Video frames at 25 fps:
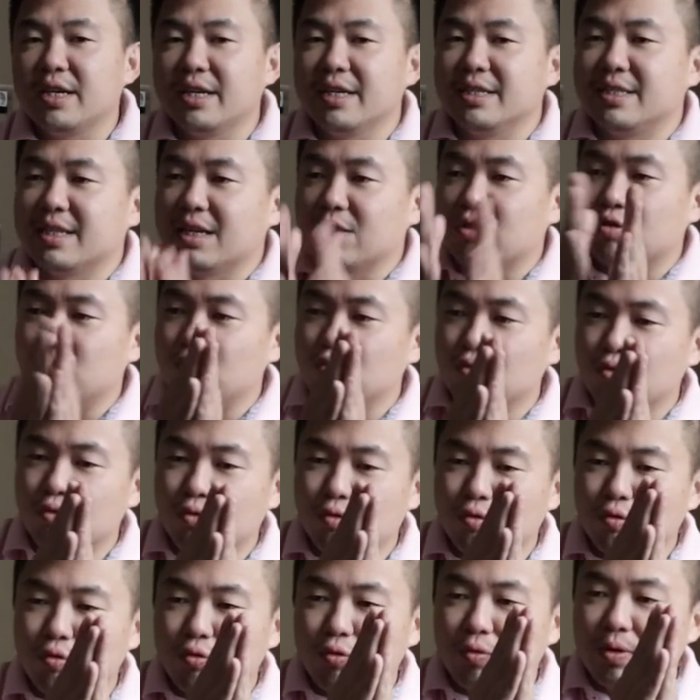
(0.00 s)
is that
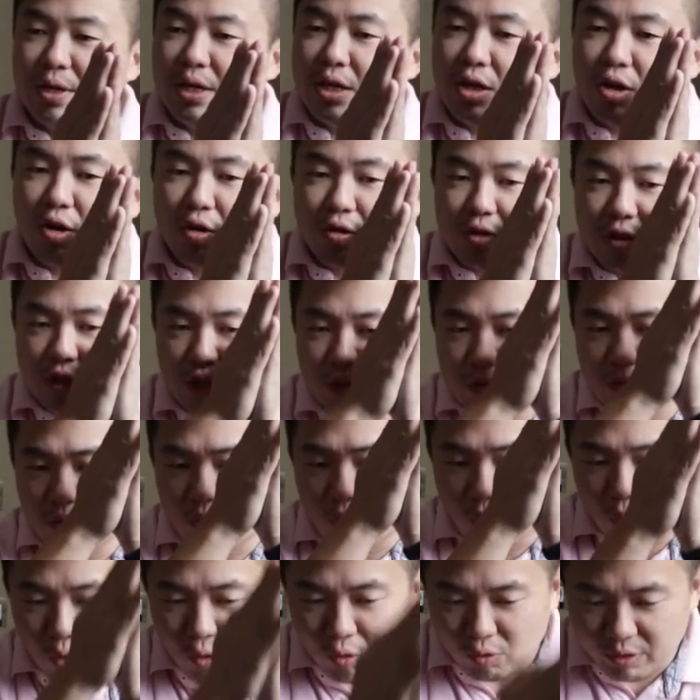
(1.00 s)
do we continue
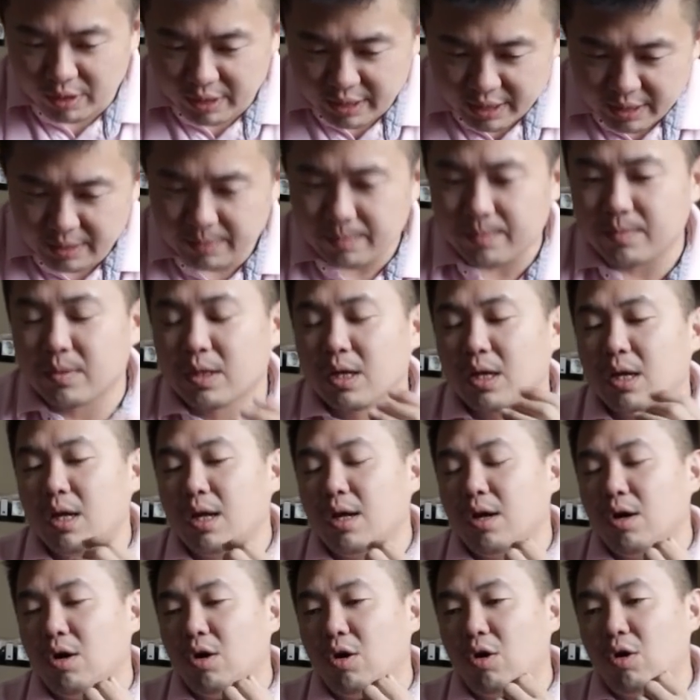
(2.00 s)
holding it
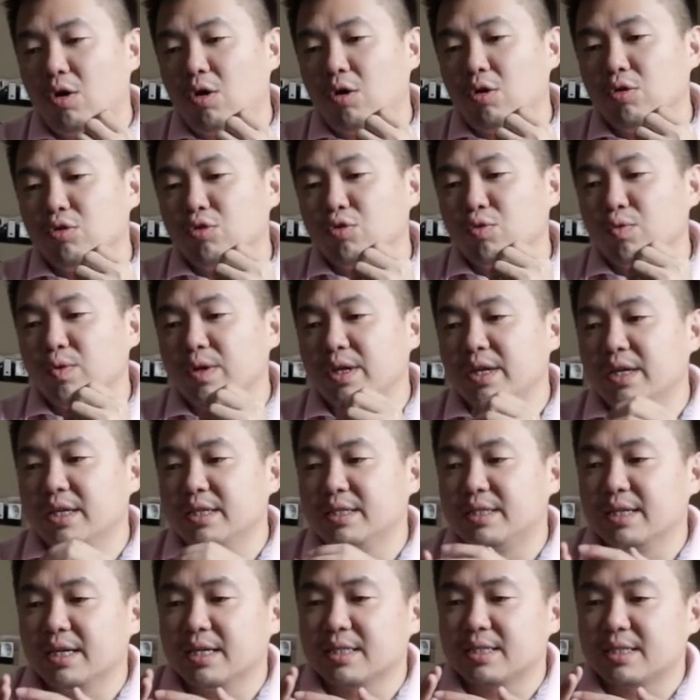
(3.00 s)
or do we
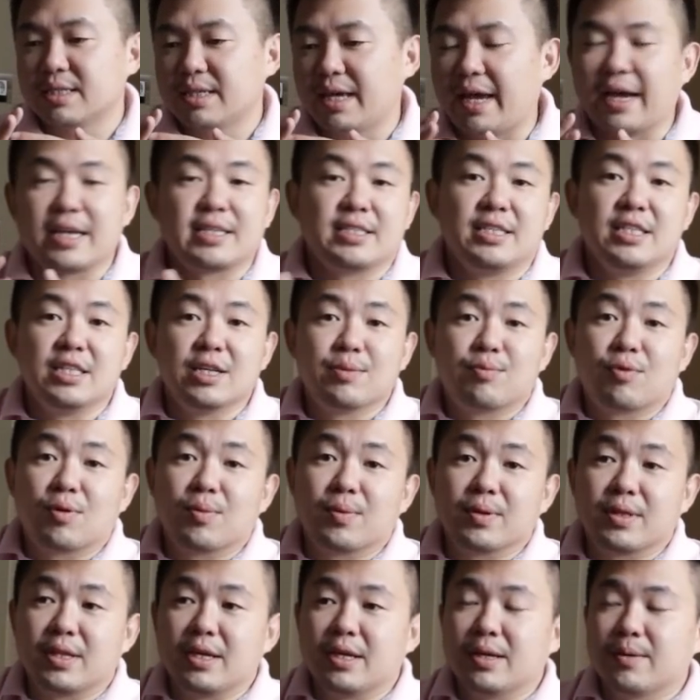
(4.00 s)
just exit the
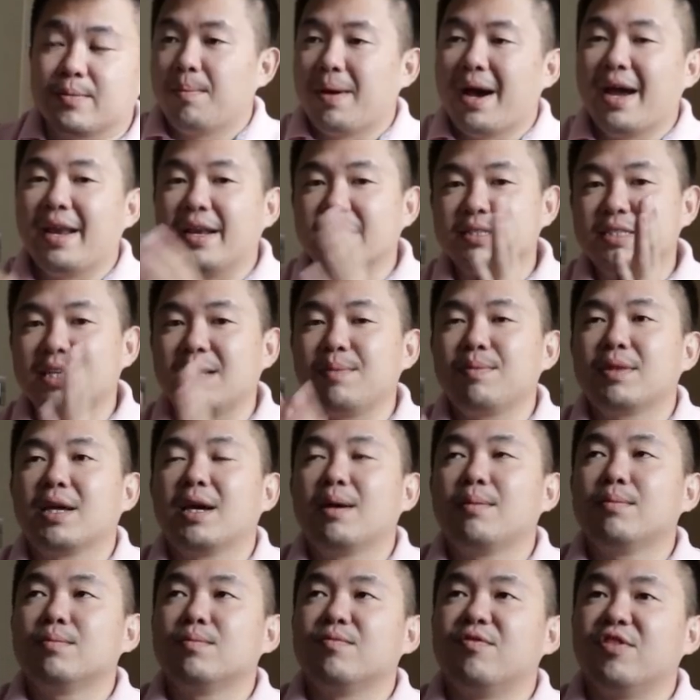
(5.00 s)
property? But at the same
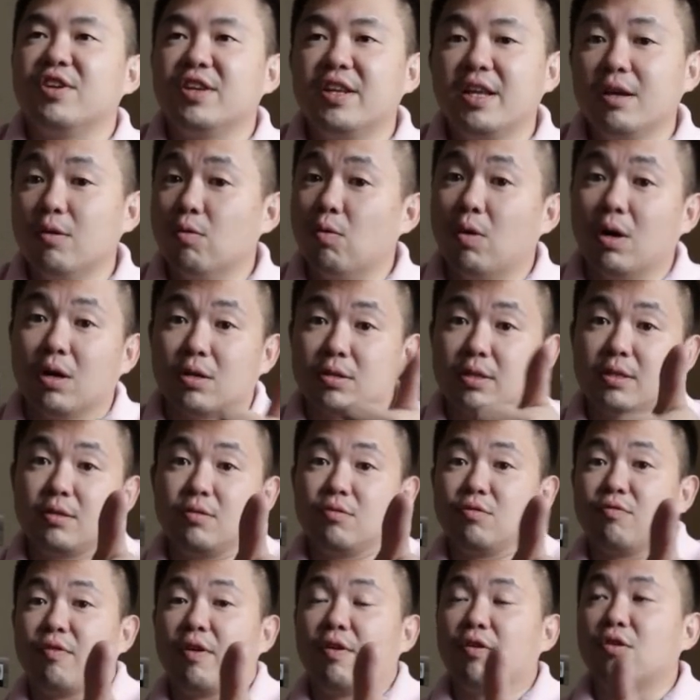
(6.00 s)
time, Renee was
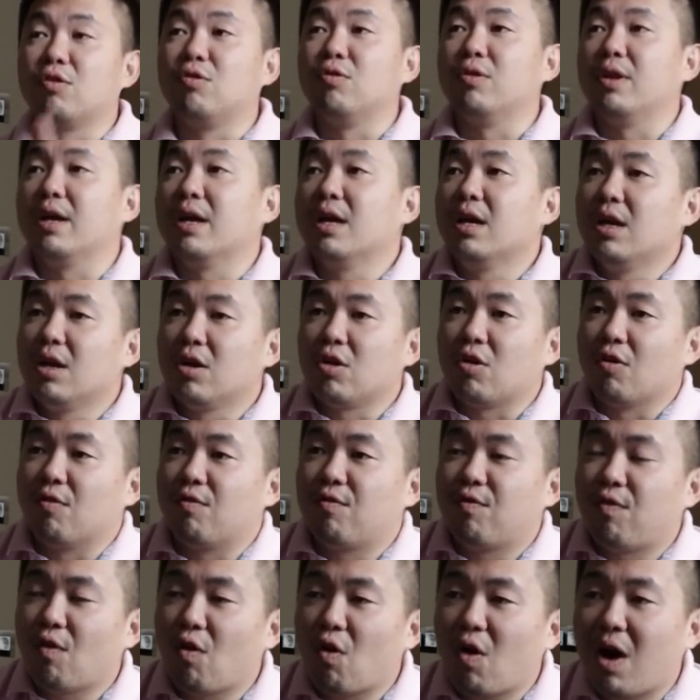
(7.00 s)
very good leh. Got
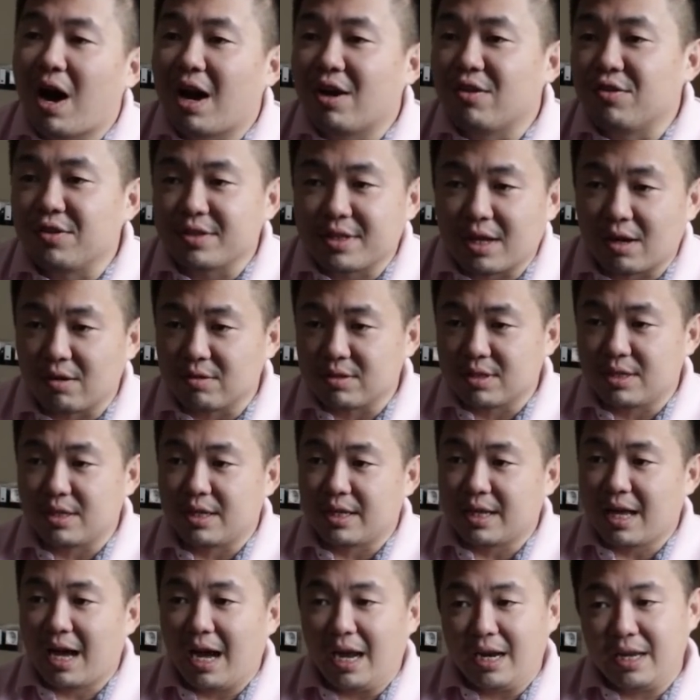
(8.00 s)
400,000
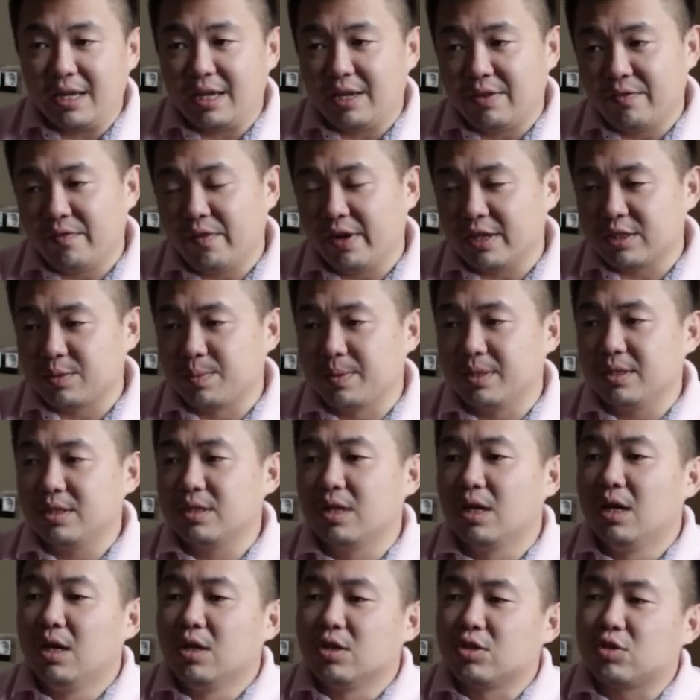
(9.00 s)
in other
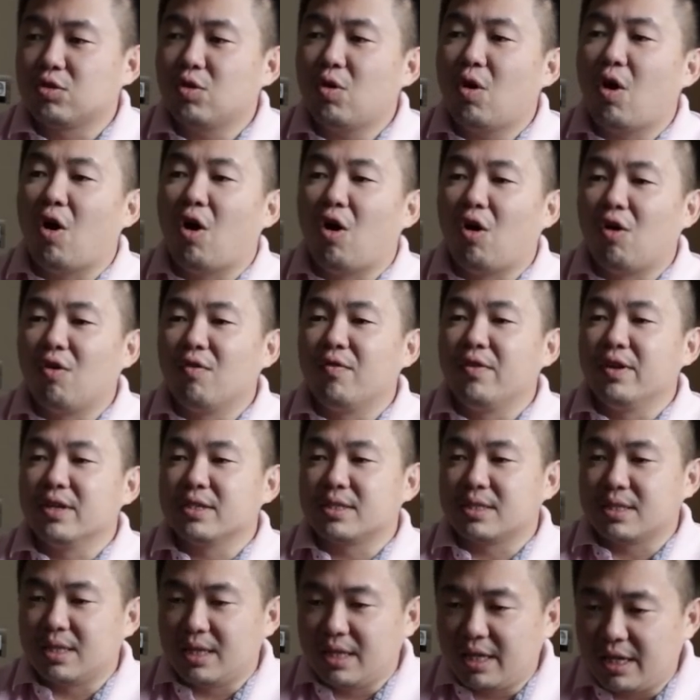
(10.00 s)
investments. So
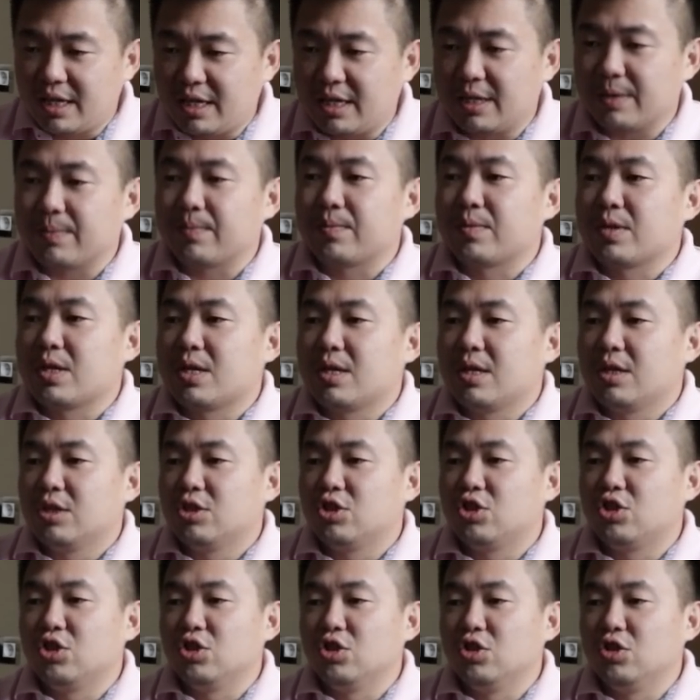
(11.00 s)
obviously,
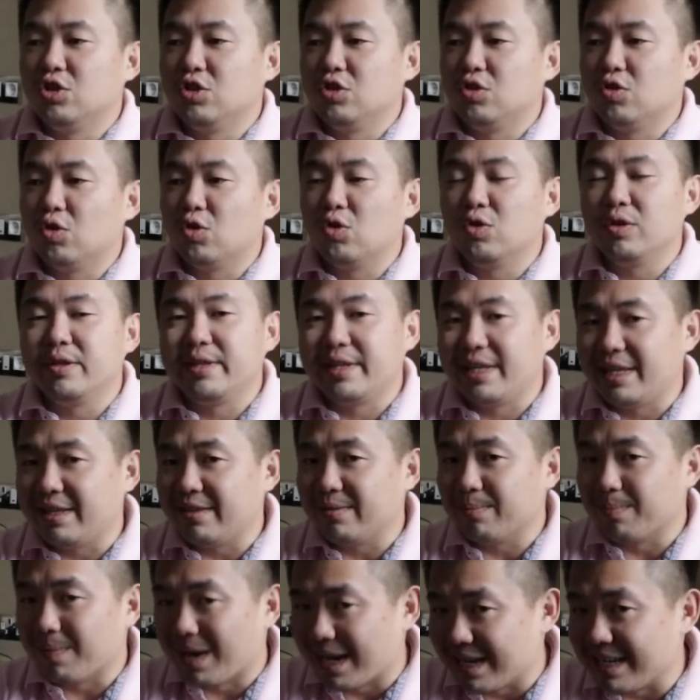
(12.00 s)
she don't
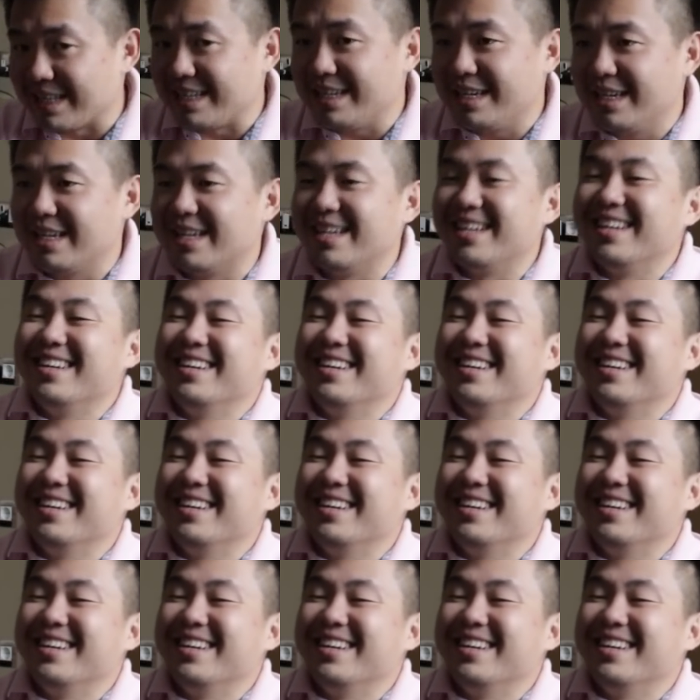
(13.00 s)
need money,